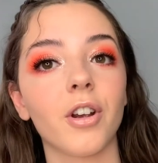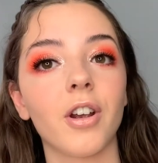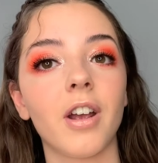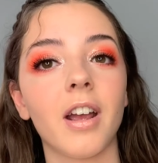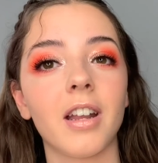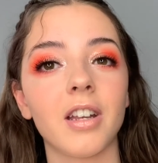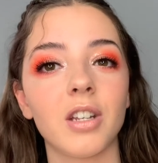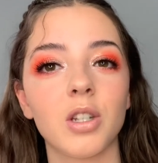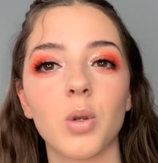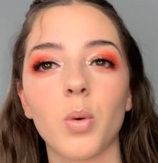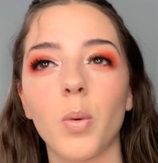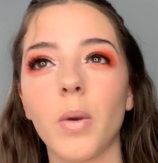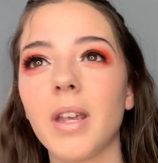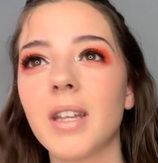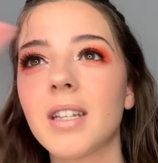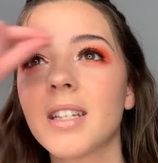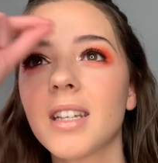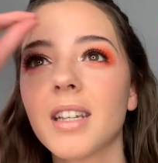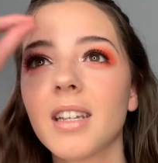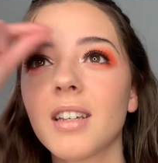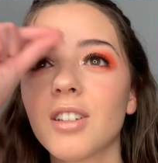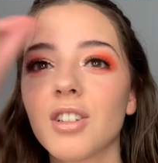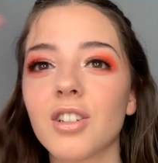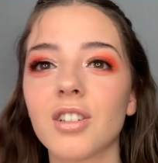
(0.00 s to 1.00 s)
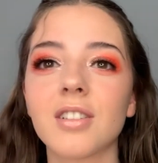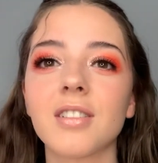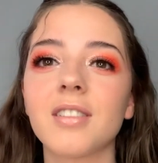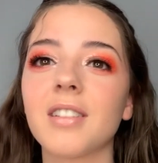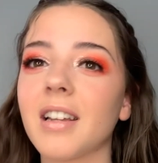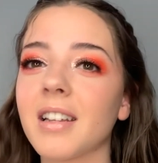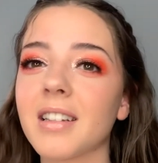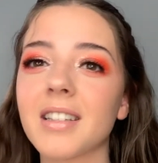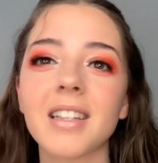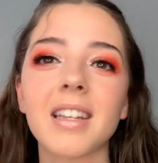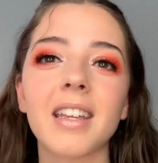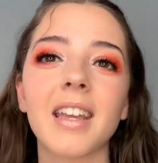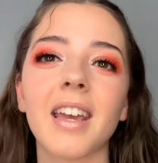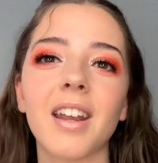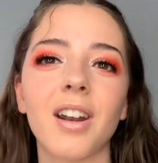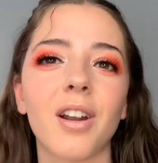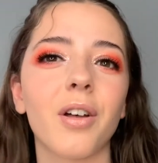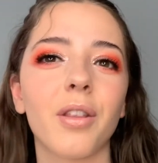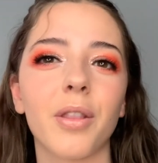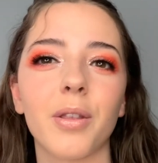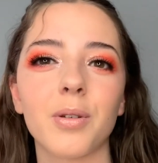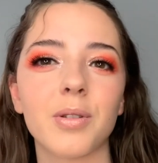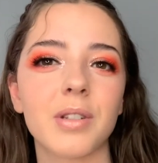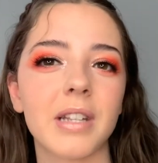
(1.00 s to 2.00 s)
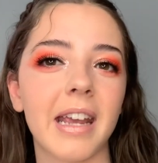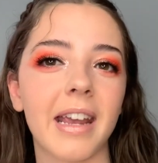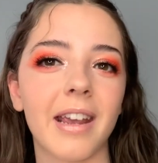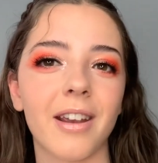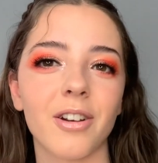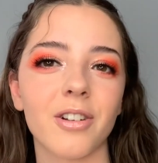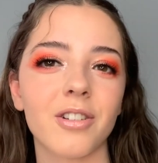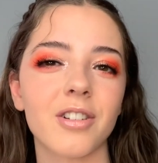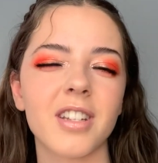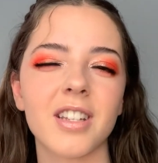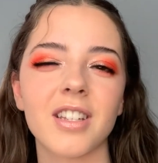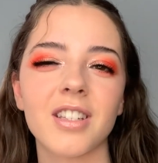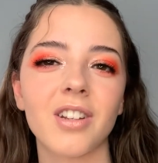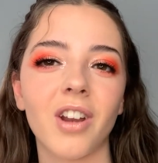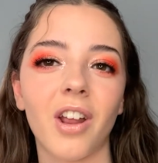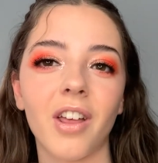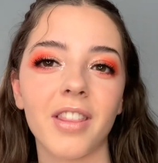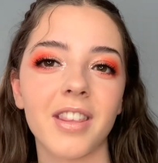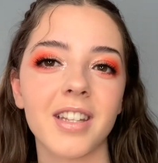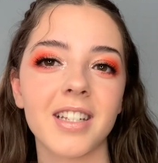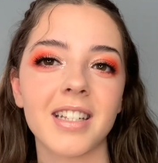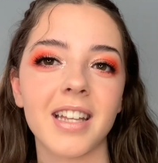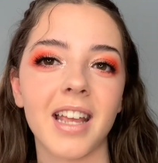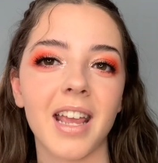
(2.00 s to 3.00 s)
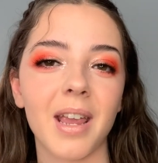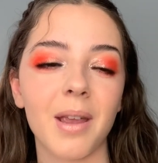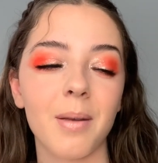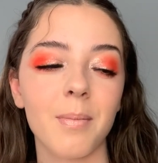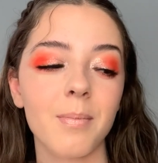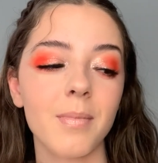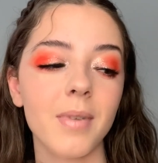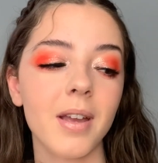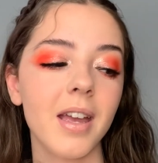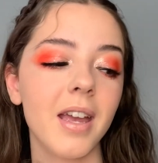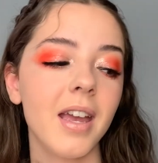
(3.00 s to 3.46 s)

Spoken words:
and tweezing just doesn't get all those hairs. It's not the same.